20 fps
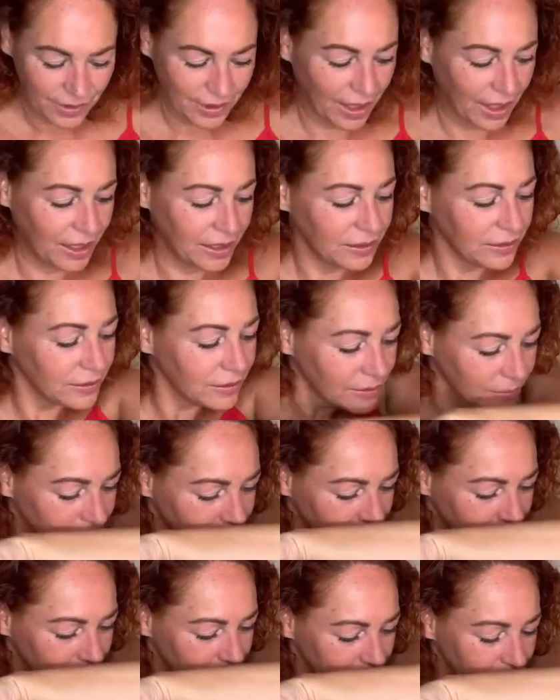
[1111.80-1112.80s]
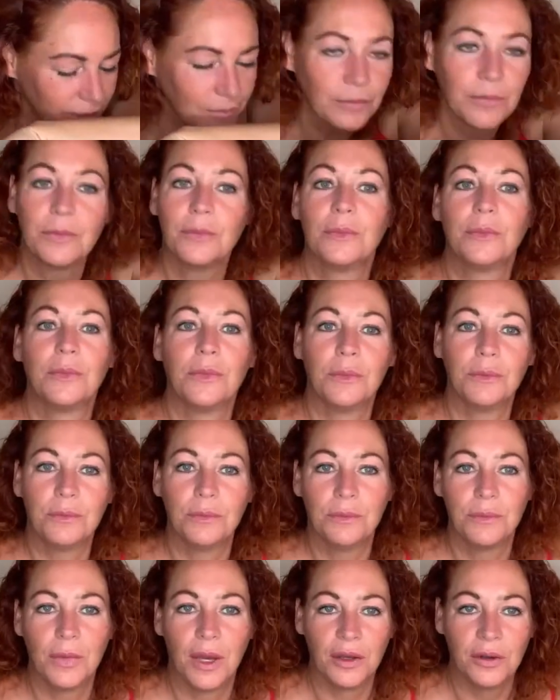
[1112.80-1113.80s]
And
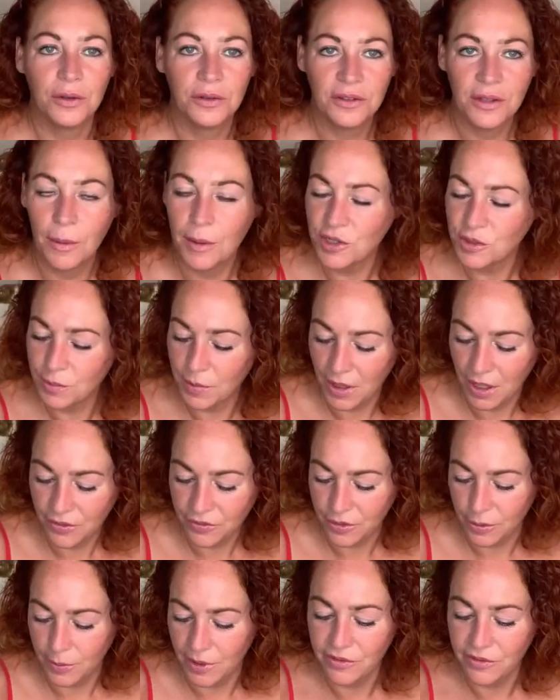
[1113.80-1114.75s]
I've got so much perfume